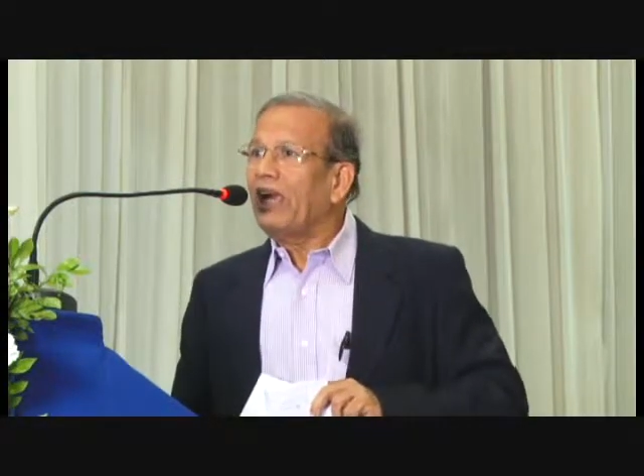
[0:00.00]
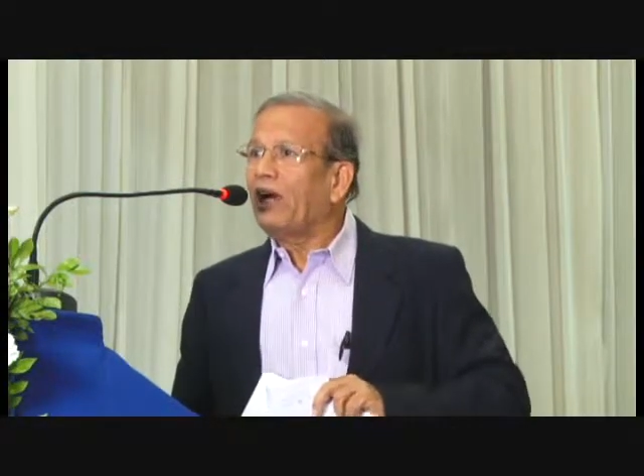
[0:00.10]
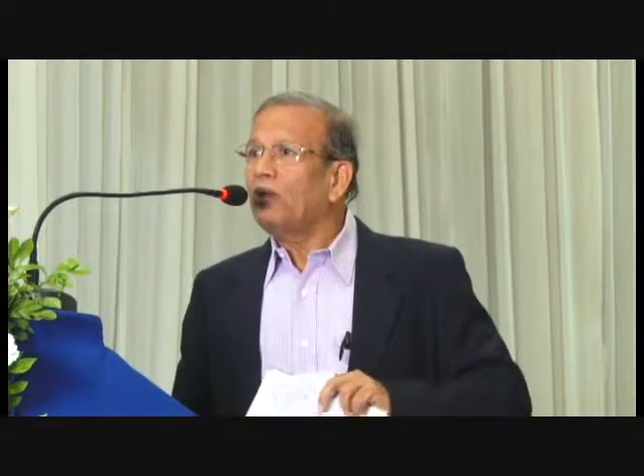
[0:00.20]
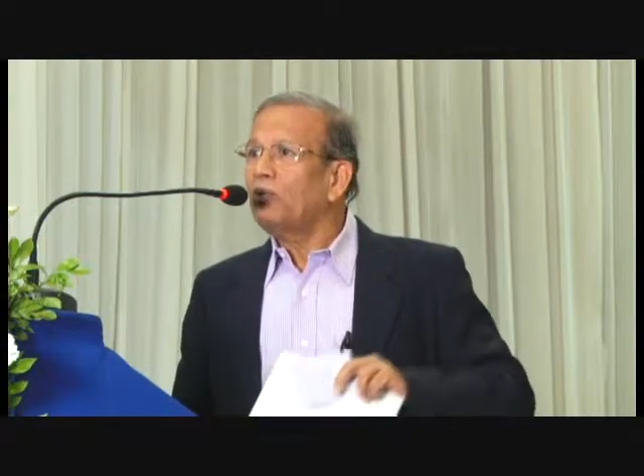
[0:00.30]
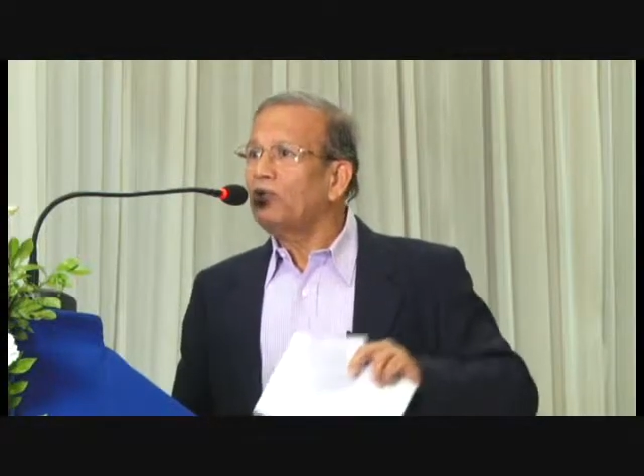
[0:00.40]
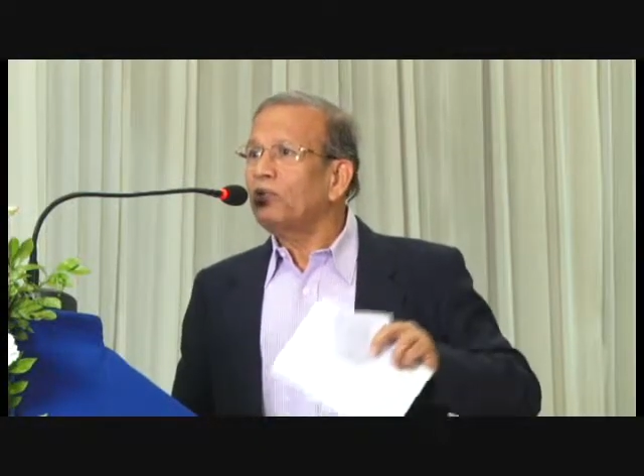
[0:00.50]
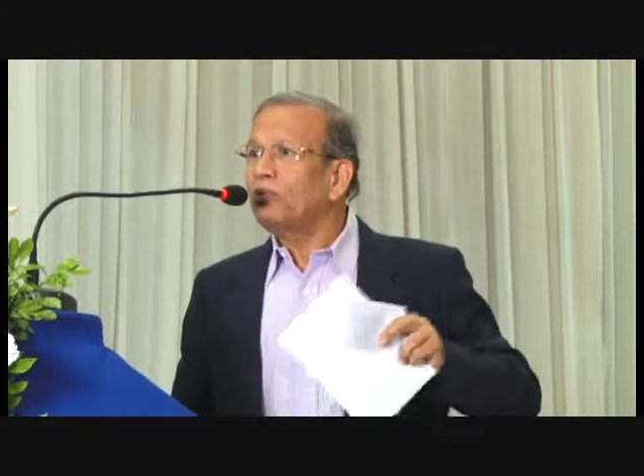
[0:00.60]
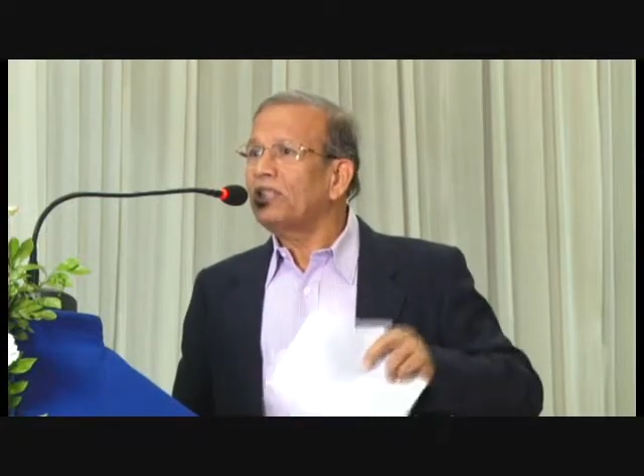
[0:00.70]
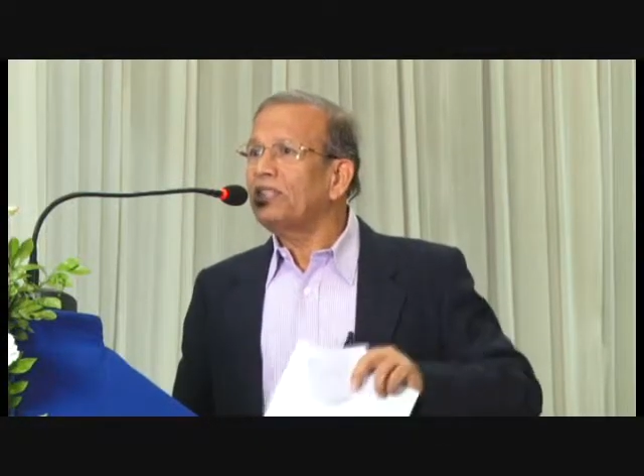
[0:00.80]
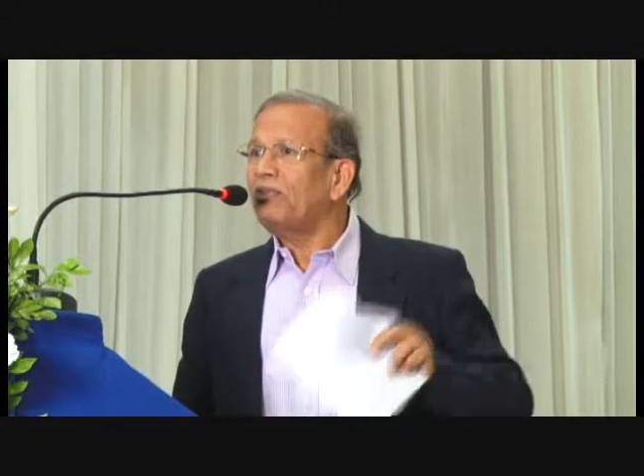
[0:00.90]
how,
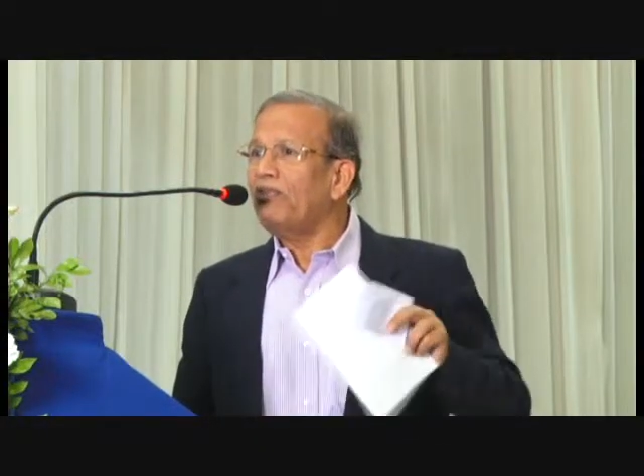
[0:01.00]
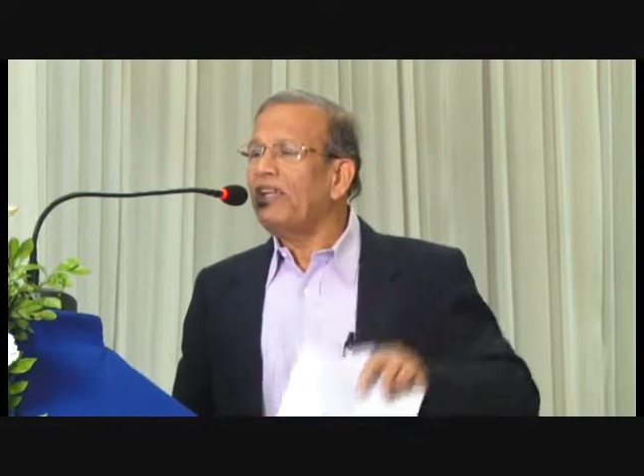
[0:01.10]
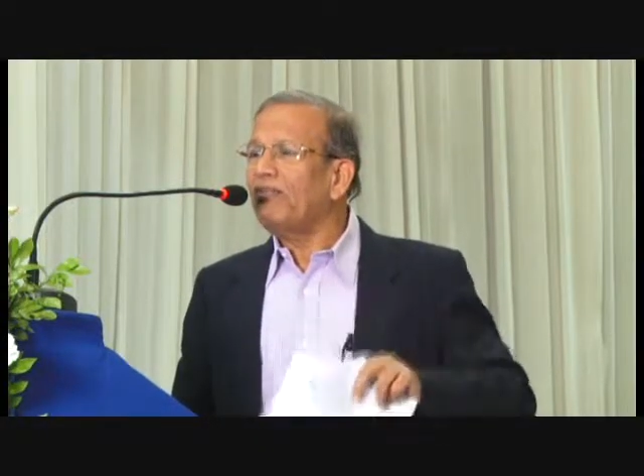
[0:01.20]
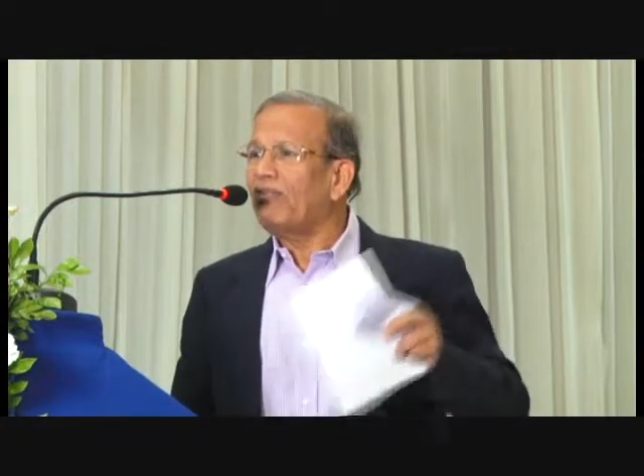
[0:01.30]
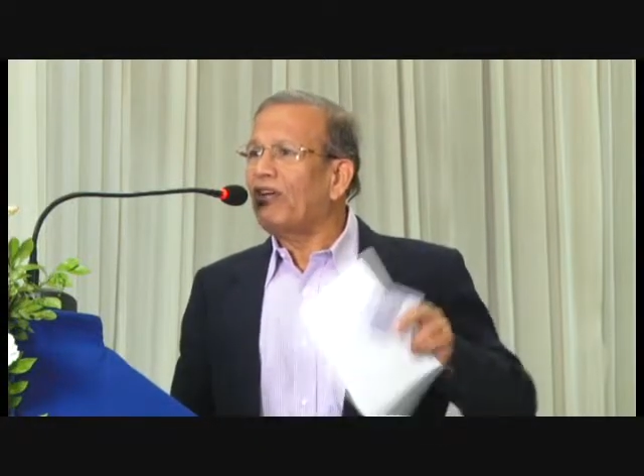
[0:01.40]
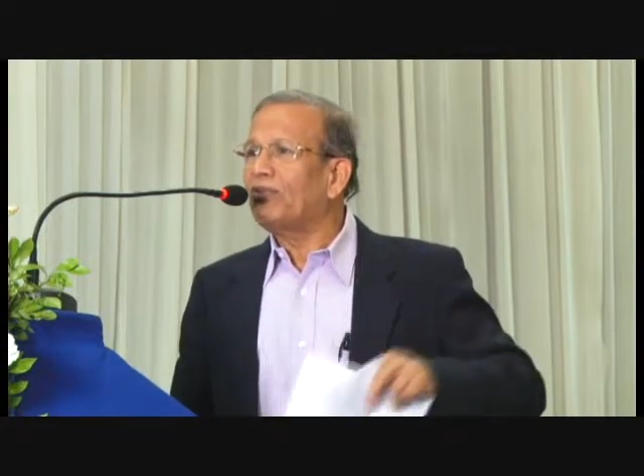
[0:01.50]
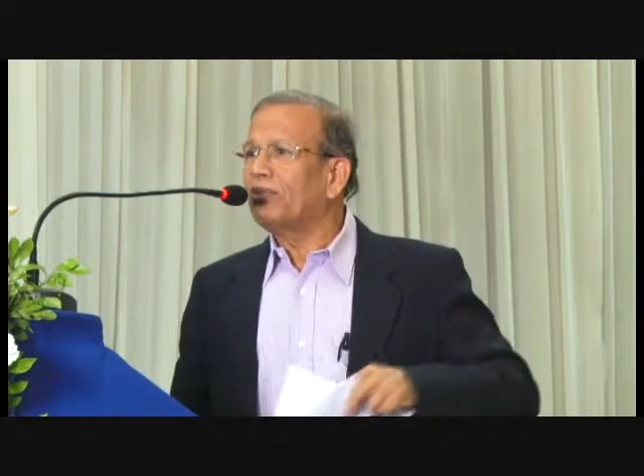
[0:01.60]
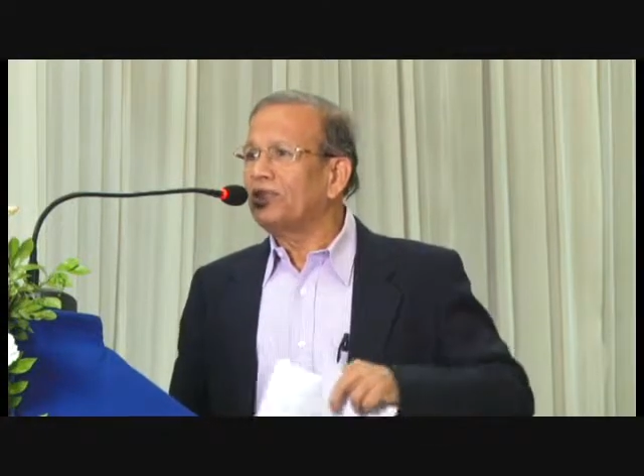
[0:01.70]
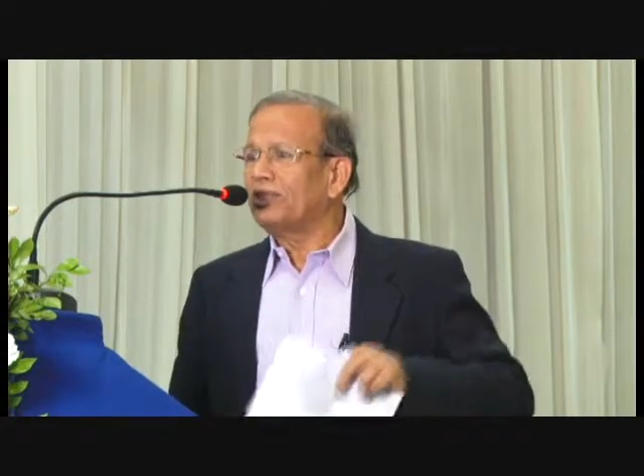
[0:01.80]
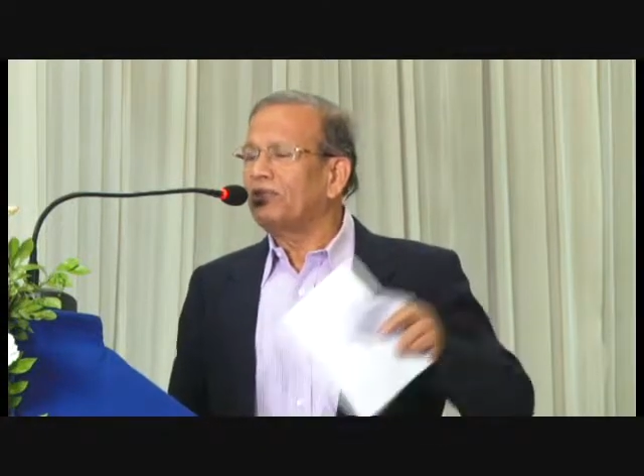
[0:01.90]
what are the way
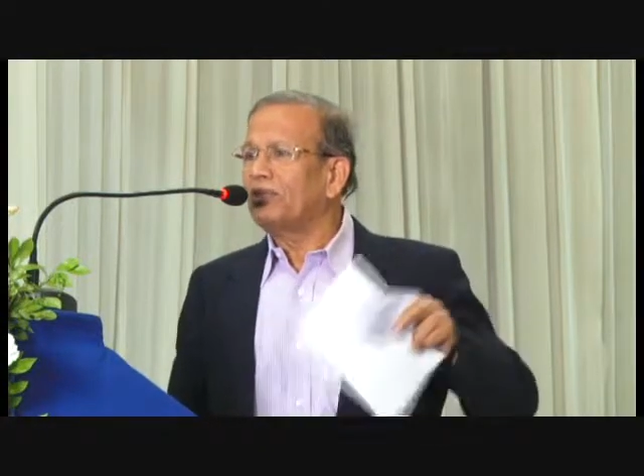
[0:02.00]
forward?